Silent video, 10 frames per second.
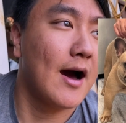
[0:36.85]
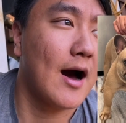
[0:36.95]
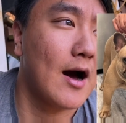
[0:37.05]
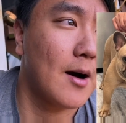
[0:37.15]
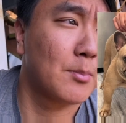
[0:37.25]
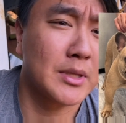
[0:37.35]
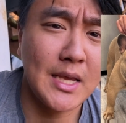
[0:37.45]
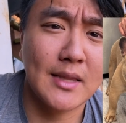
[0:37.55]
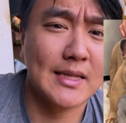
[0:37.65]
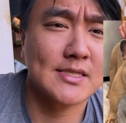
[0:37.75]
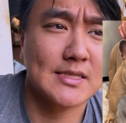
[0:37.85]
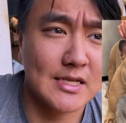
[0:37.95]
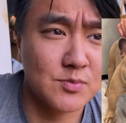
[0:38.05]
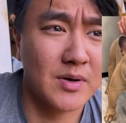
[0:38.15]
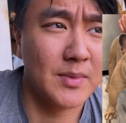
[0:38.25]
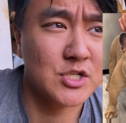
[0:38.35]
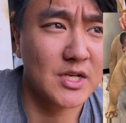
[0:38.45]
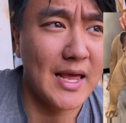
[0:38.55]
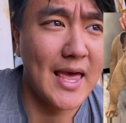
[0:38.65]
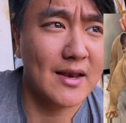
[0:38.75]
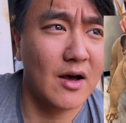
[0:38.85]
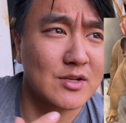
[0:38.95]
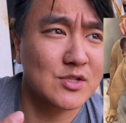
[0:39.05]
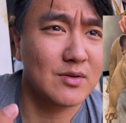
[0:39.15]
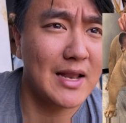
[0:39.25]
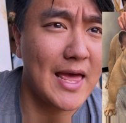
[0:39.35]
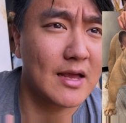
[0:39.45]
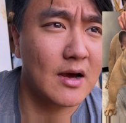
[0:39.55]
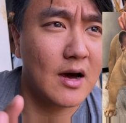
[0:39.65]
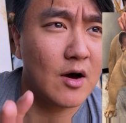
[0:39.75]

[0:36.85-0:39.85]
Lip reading: But yeah, that's pretty much it. And also, like,